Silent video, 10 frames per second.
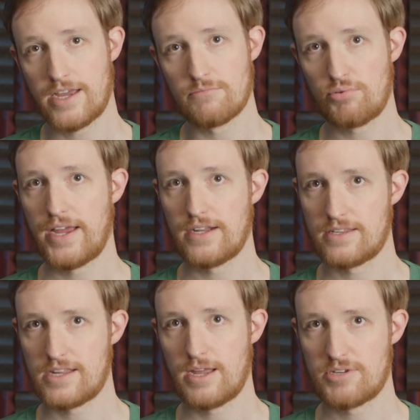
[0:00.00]
it and play it at the
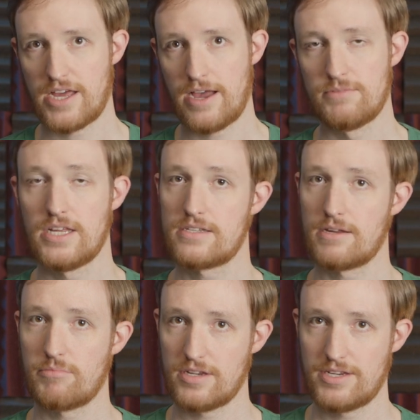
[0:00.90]
same time, does
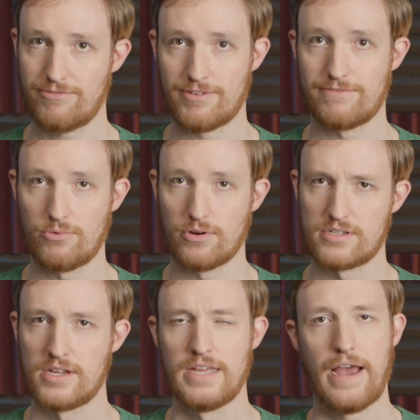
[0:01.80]
something different for
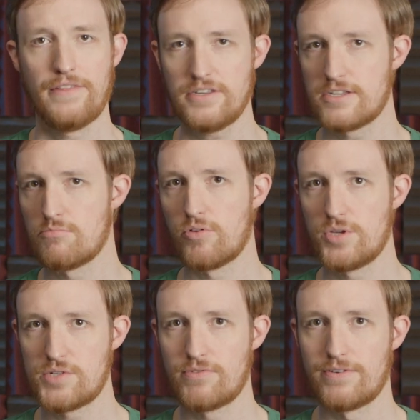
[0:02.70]
us. And this is more
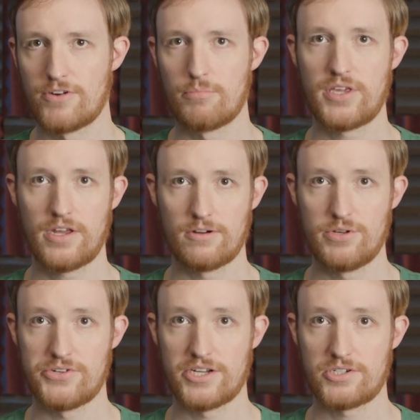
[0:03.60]
useful for beginner
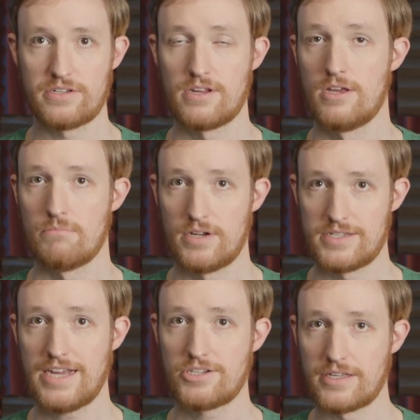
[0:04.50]
musicians, but it's
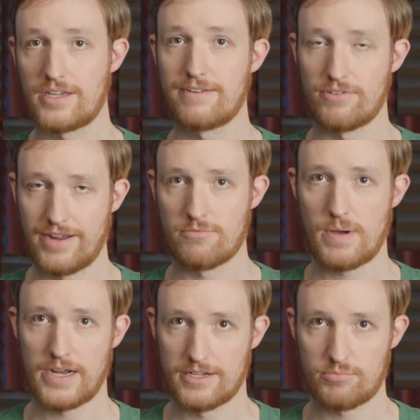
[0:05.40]
actually good for
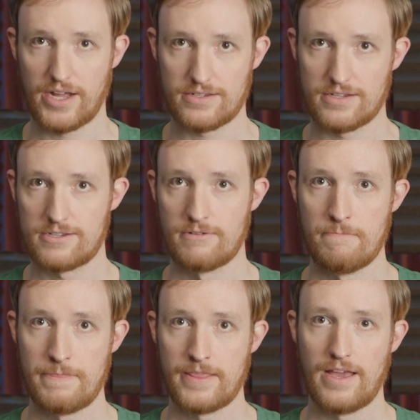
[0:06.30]
everybody to practice.
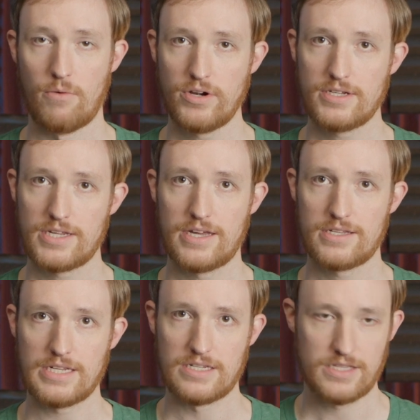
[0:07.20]
And what it
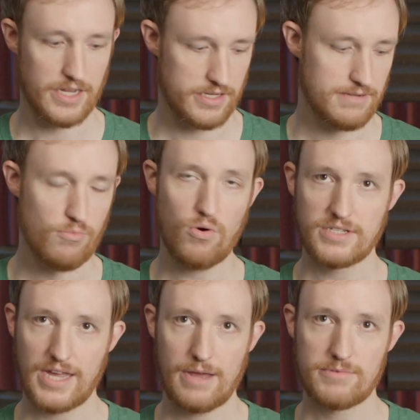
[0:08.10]
does is this: the more
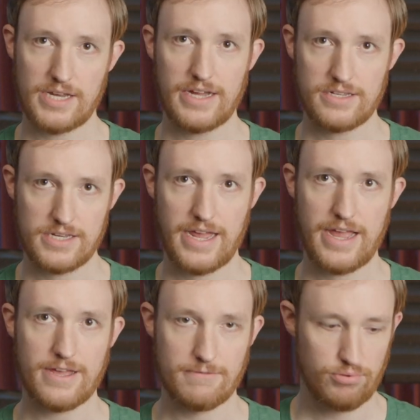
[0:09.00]
times I say and